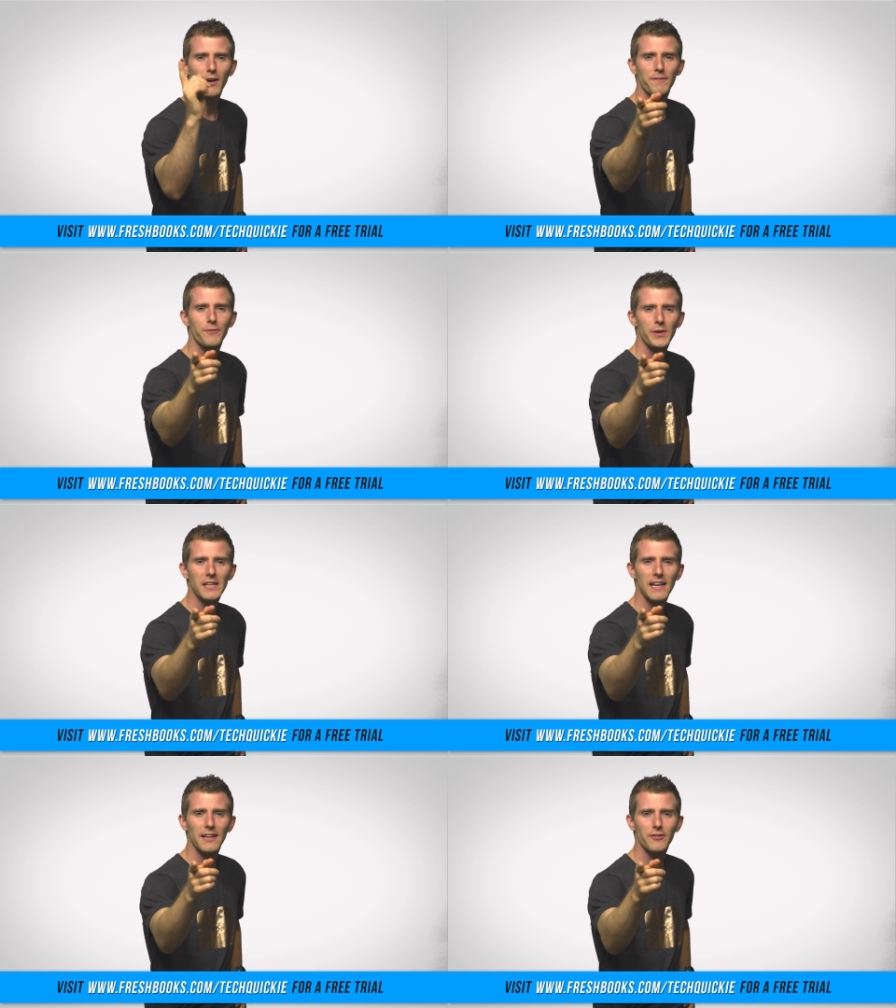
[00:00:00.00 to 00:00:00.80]
a
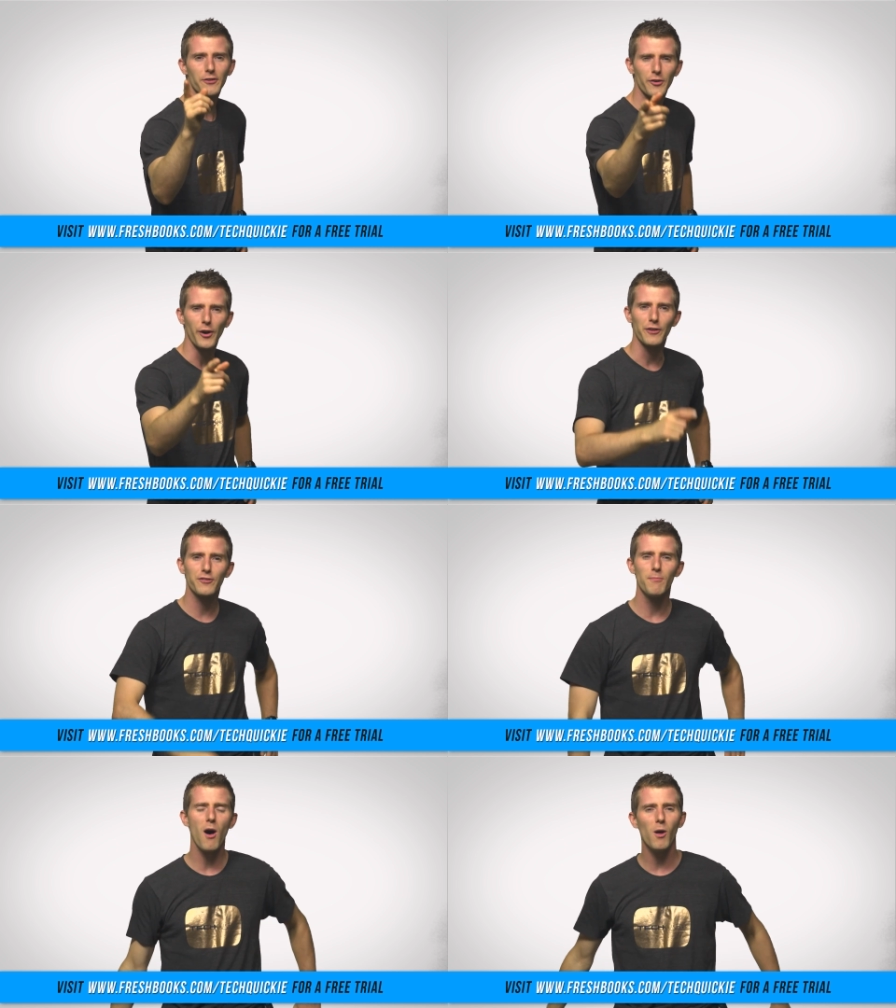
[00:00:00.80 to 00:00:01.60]
freelancer or a
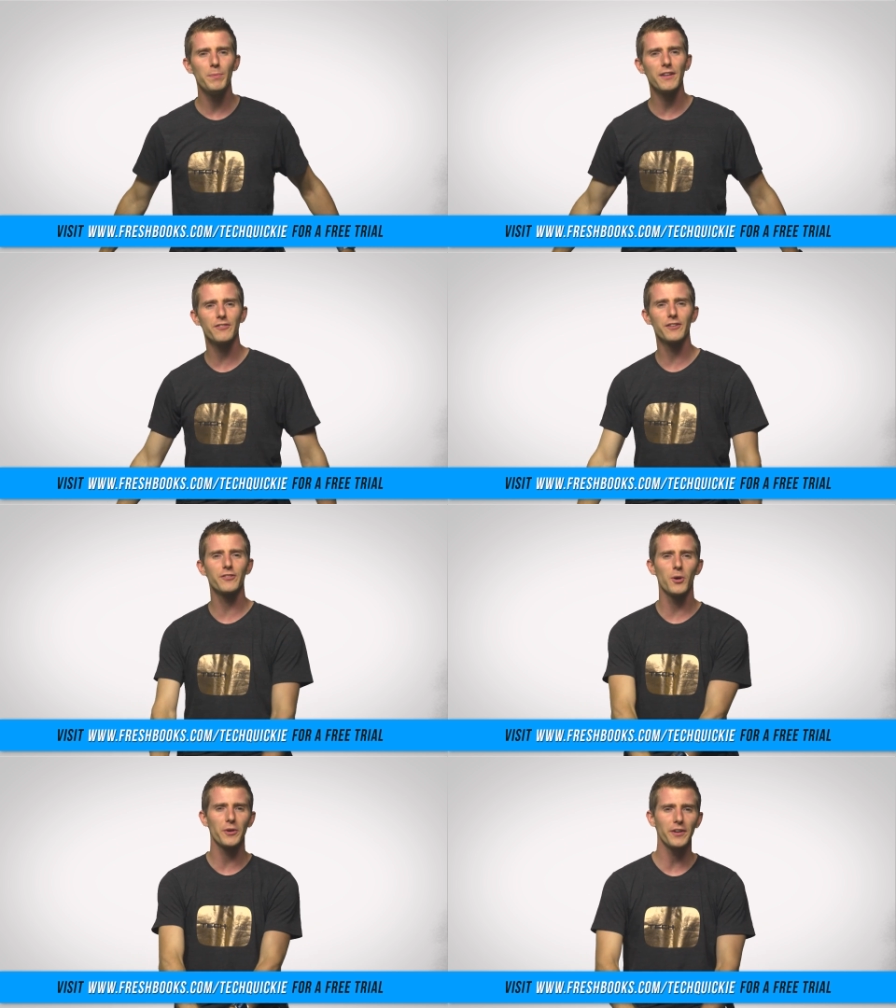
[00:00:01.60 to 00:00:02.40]
small business
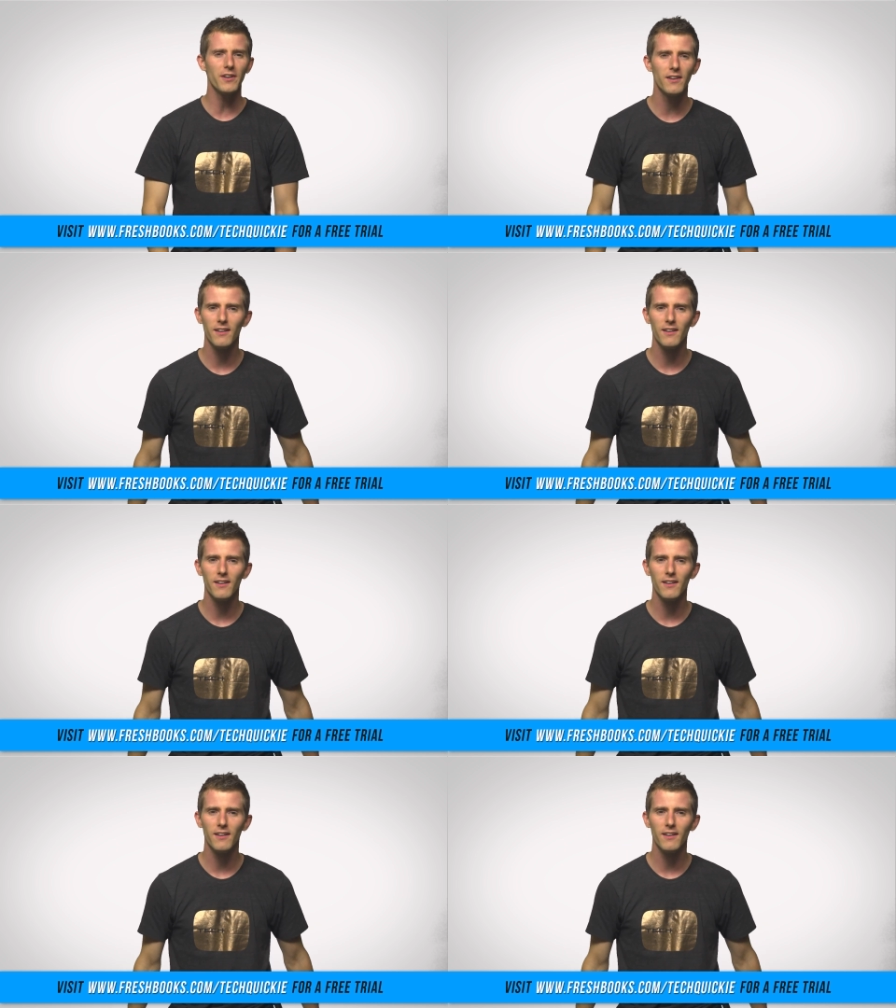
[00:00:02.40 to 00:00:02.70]
owner?